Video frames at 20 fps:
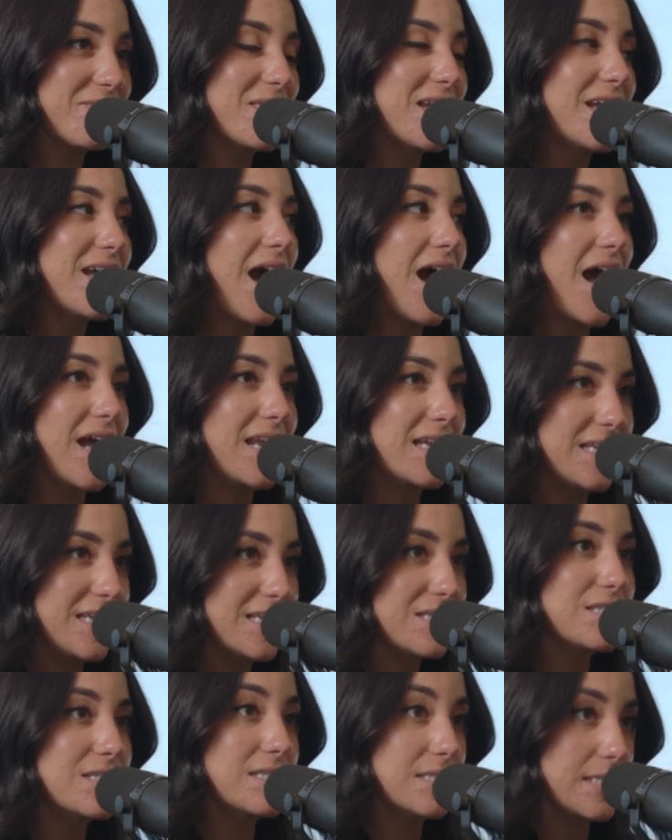me, I
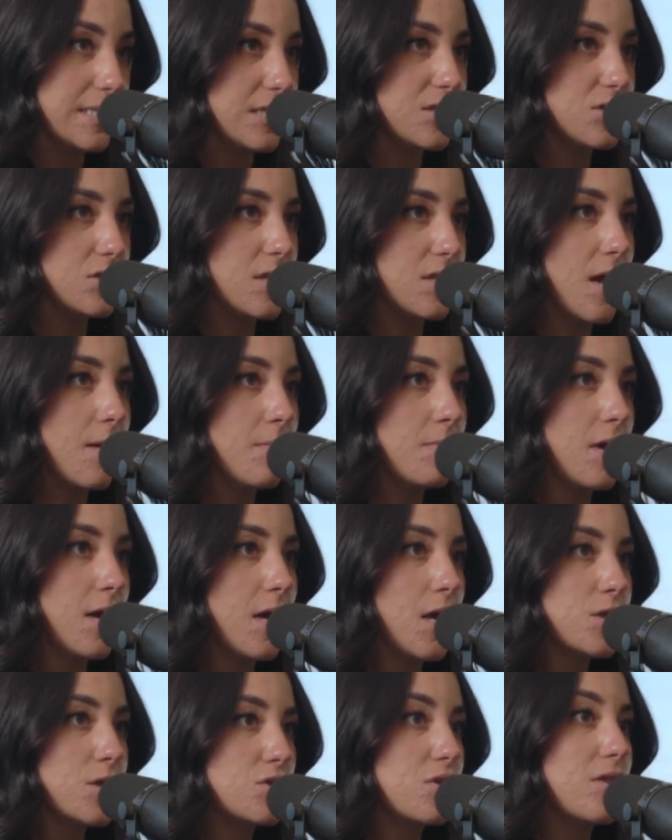need to teach them
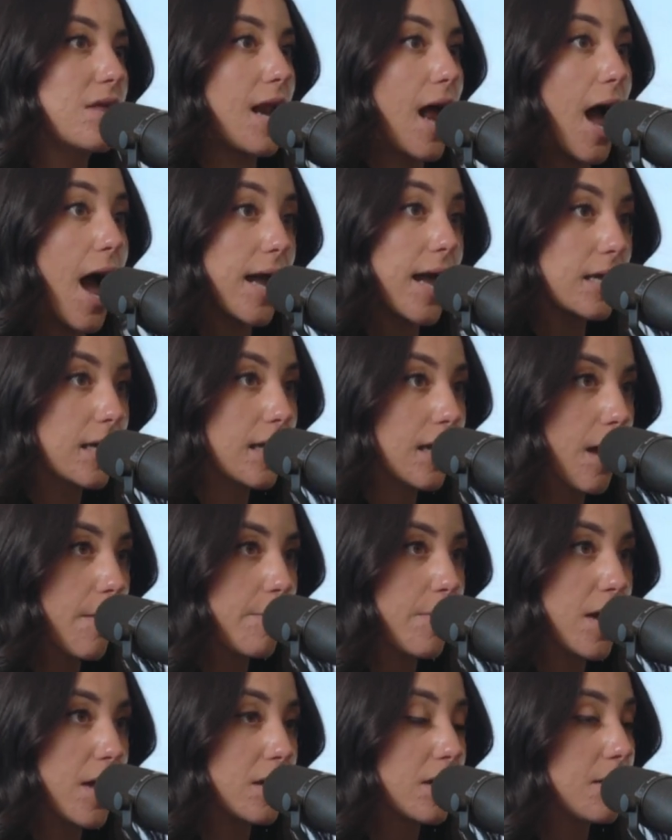so that I can get
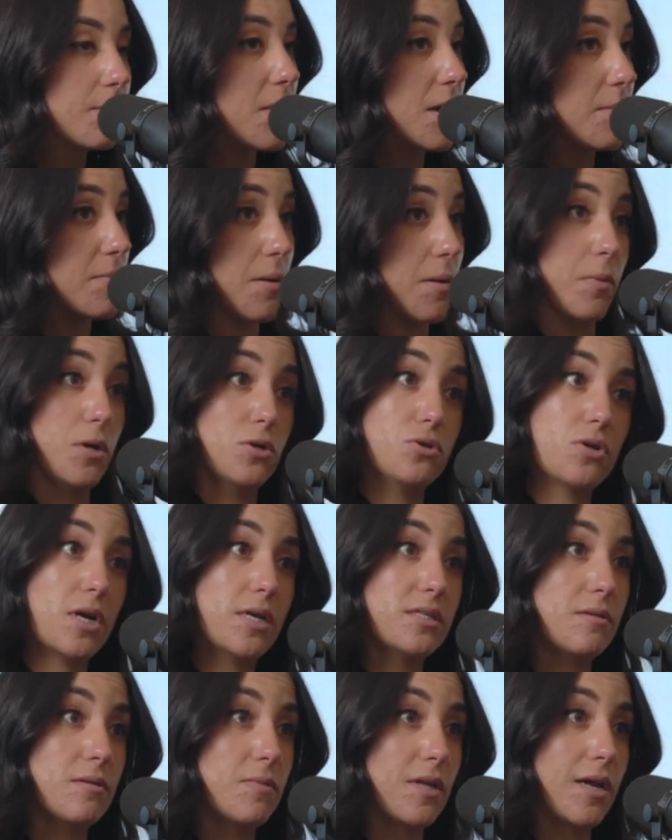better. Maybe I'm going to try
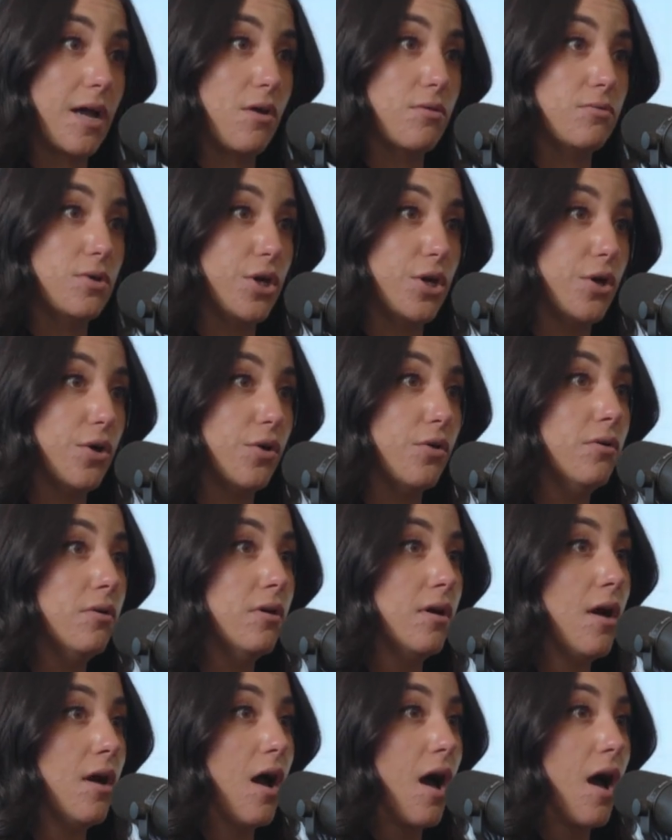something out new.